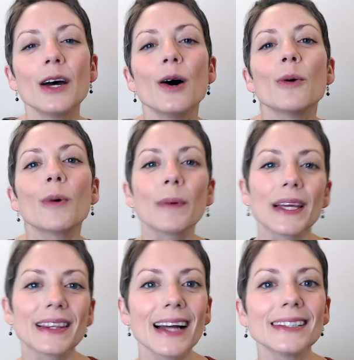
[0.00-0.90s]
What
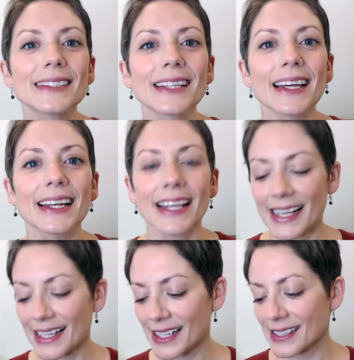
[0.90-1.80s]
we then did
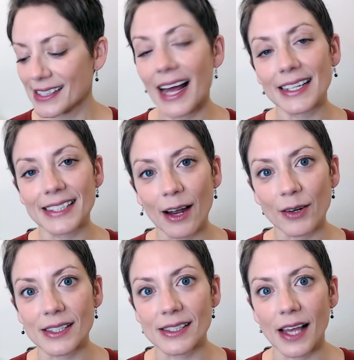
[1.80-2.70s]
is sat
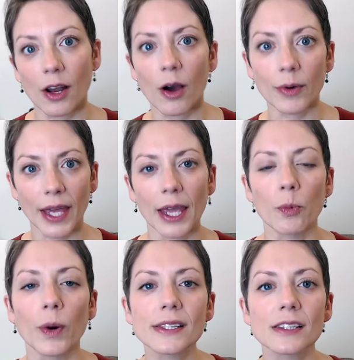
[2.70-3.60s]
down and said, okay,
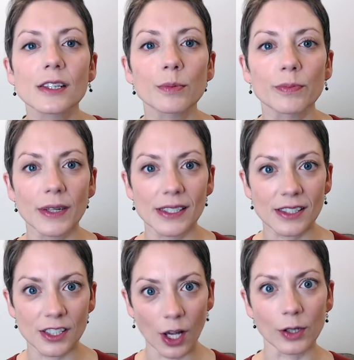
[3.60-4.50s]
what's the
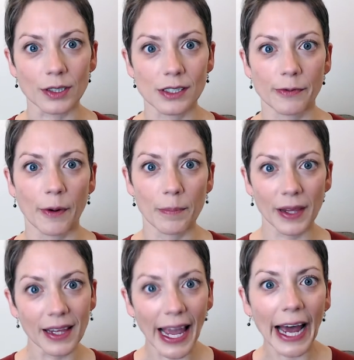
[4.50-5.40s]
result from
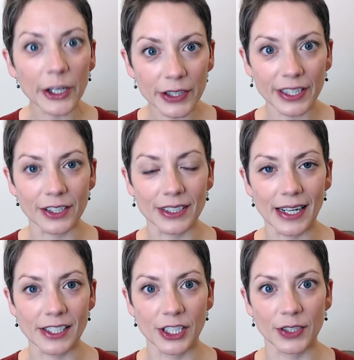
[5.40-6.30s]
being healthier
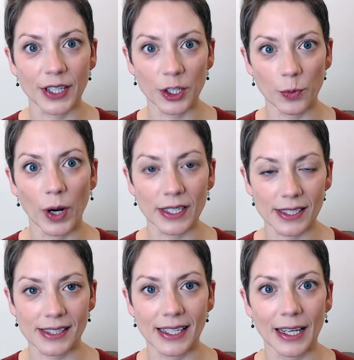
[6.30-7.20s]
next year that you want to
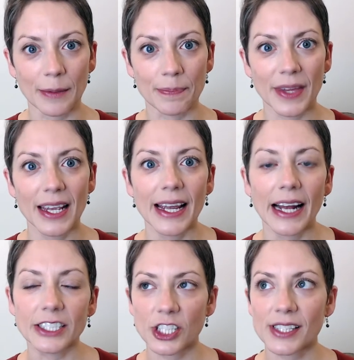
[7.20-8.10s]
see?
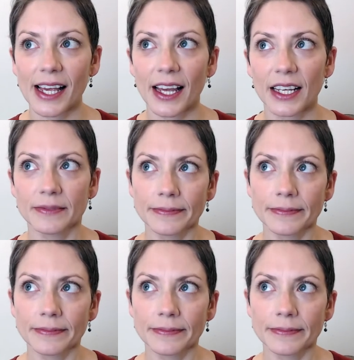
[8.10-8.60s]
And she said,